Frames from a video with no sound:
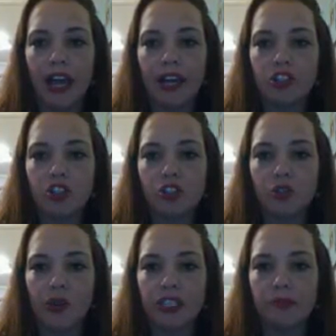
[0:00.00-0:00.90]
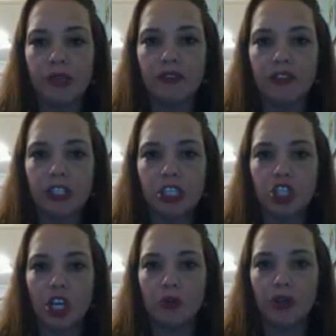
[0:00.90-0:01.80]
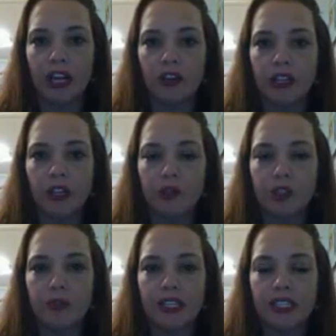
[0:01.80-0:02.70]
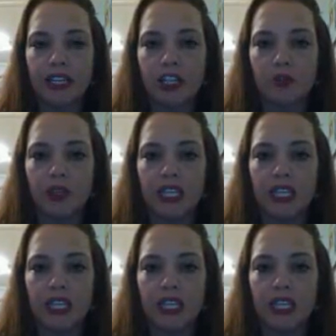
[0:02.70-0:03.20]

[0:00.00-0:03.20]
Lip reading: answers are going to be in this general area, which makes the next one